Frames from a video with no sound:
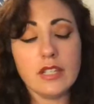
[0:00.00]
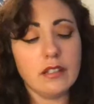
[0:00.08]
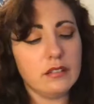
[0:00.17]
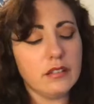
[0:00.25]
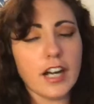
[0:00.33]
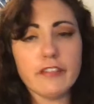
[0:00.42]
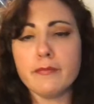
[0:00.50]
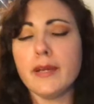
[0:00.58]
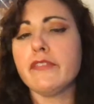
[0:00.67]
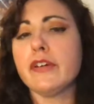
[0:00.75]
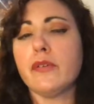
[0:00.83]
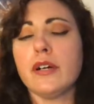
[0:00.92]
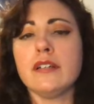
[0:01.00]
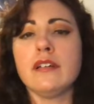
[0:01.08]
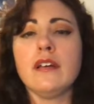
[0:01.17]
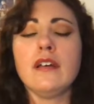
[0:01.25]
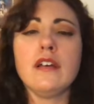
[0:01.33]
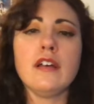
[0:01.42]
Not from everyone,
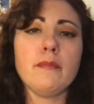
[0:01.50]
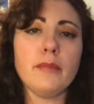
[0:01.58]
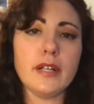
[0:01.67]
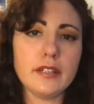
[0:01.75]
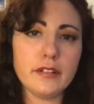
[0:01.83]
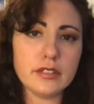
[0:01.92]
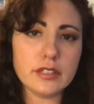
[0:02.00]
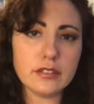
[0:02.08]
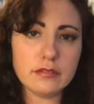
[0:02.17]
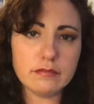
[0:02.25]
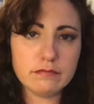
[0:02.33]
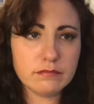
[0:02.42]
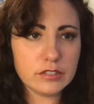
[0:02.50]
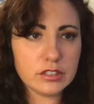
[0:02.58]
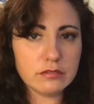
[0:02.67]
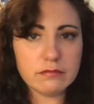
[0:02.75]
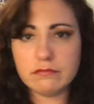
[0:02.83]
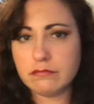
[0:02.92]
but there was
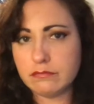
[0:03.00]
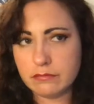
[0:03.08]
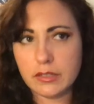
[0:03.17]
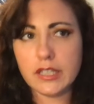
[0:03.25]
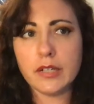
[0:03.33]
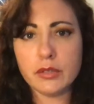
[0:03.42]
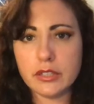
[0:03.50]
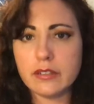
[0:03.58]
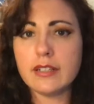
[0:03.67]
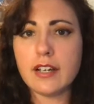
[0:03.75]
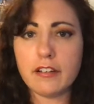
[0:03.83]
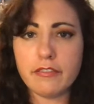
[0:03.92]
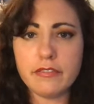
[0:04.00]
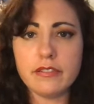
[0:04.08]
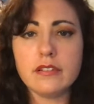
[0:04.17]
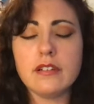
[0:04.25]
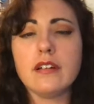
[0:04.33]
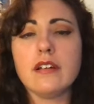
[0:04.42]
enough
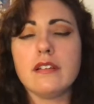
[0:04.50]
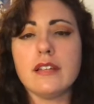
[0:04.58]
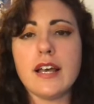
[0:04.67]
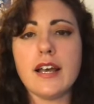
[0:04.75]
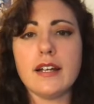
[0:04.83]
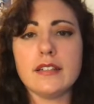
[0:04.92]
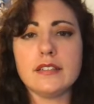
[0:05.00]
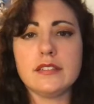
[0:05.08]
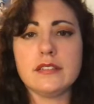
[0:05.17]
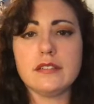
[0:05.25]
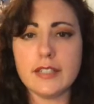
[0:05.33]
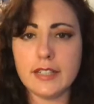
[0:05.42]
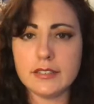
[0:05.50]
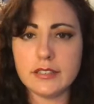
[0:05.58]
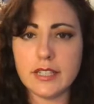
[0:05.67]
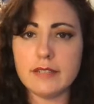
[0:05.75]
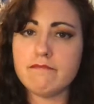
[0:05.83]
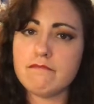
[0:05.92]
that, like I
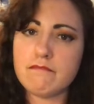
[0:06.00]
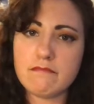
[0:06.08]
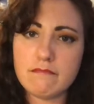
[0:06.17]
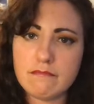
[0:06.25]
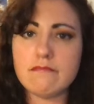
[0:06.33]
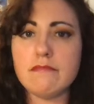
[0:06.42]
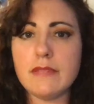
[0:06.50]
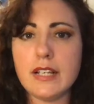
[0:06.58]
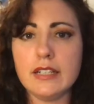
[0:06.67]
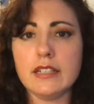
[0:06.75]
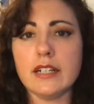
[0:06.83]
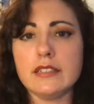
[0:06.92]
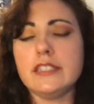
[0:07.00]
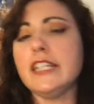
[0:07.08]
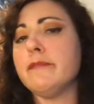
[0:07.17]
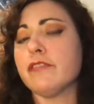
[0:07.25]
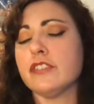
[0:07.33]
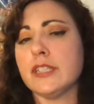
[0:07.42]
said, it cut
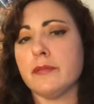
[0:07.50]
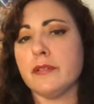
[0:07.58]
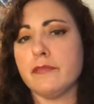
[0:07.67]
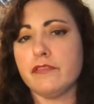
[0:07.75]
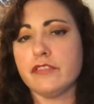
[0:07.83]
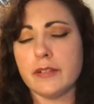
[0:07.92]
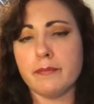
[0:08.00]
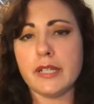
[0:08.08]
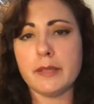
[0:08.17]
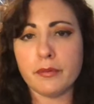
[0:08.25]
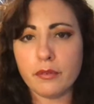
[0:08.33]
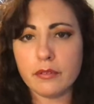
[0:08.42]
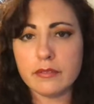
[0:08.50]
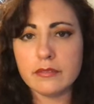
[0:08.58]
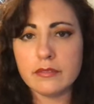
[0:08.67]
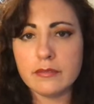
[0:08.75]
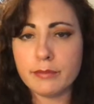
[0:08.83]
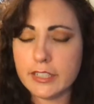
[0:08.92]
deep for some people.
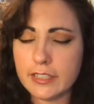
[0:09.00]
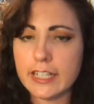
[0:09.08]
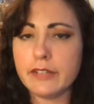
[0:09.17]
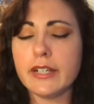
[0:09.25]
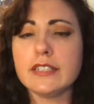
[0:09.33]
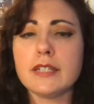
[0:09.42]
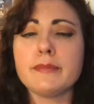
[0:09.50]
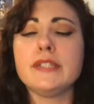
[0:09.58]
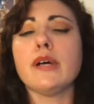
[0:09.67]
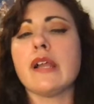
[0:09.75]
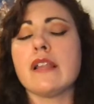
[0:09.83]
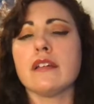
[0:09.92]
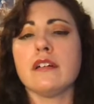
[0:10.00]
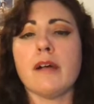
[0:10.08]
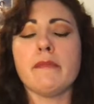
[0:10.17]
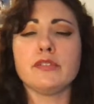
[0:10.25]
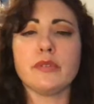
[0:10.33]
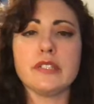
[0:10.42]
But at any rate, let me know down in the
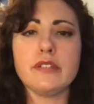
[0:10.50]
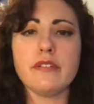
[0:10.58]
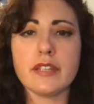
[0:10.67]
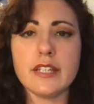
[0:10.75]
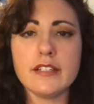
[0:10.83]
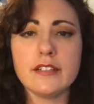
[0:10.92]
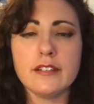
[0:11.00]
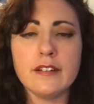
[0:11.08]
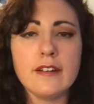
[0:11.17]
comments what you think.